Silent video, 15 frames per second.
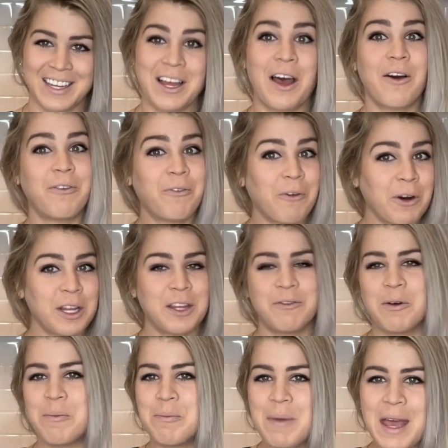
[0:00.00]
a fourth of a
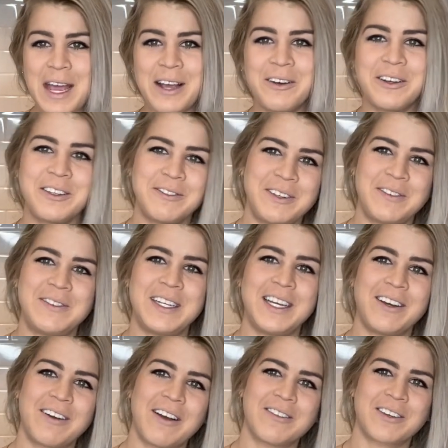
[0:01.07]
bagel is 15
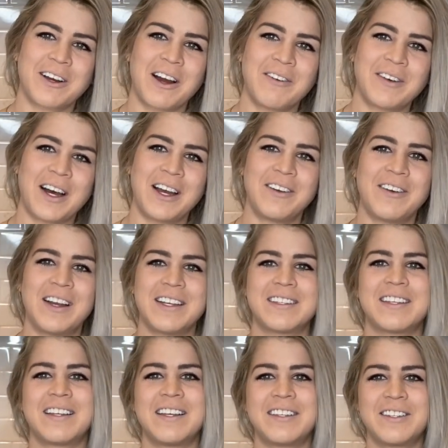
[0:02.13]
grams of carbohydrates.
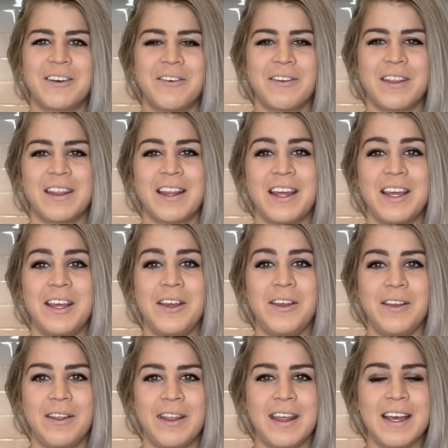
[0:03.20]
So
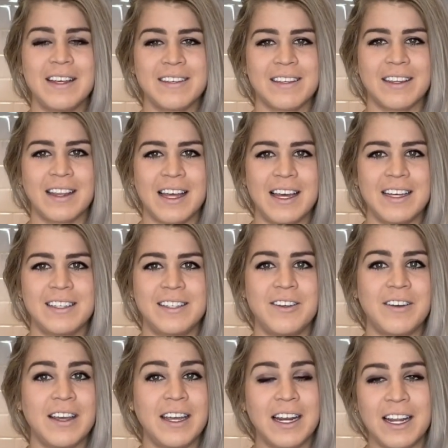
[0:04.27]
this list, you
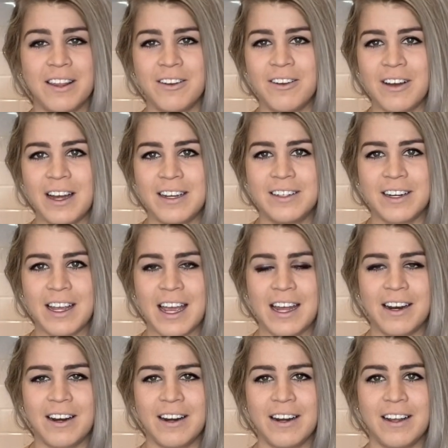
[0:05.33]
can get it through an
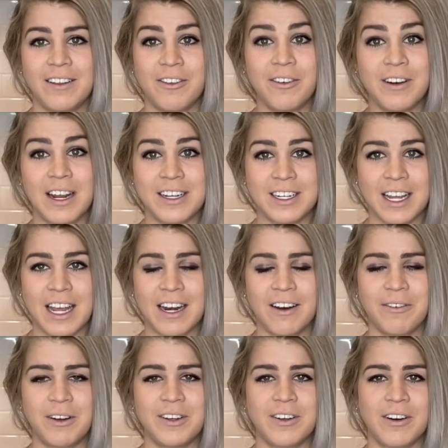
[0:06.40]
educator,
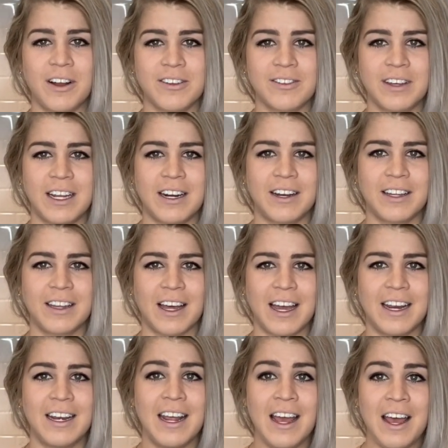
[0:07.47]
or you can also get it
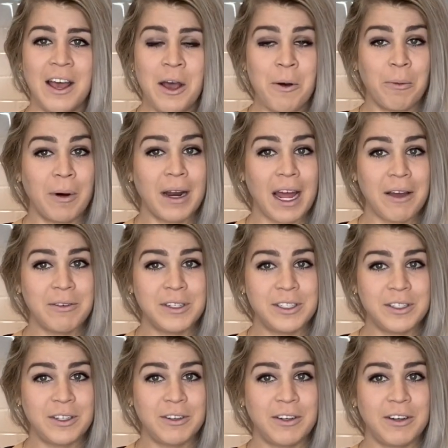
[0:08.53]
online. What I would
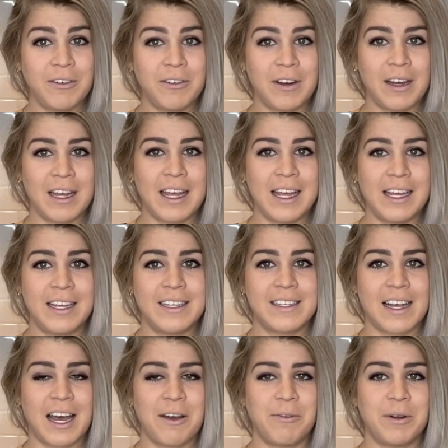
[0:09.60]
do is
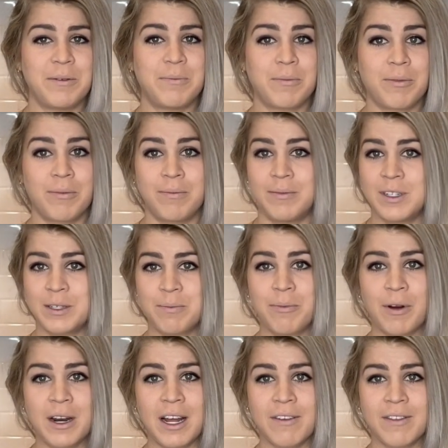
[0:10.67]
I would just
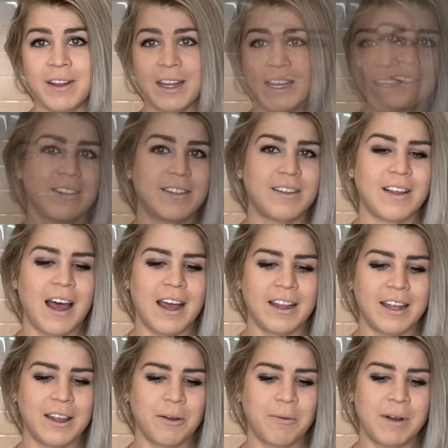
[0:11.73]
print off the list,
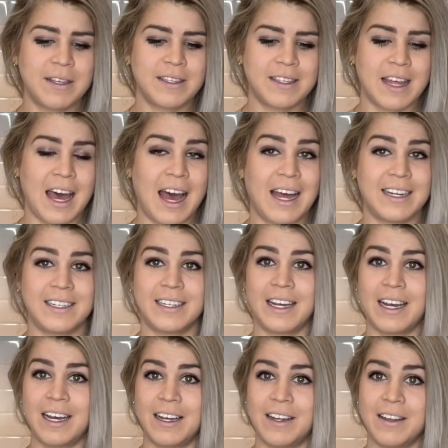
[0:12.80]
highlight the ones that
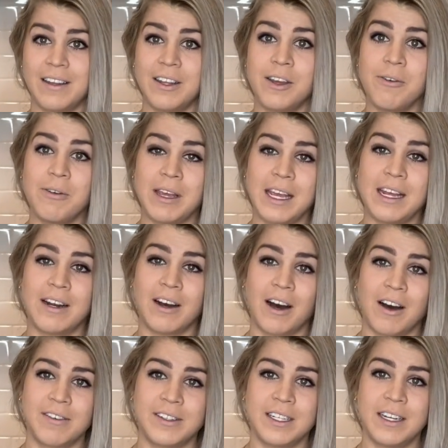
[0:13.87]
you eat
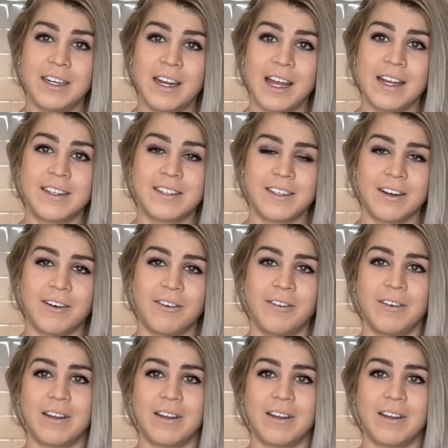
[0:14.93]
often, and so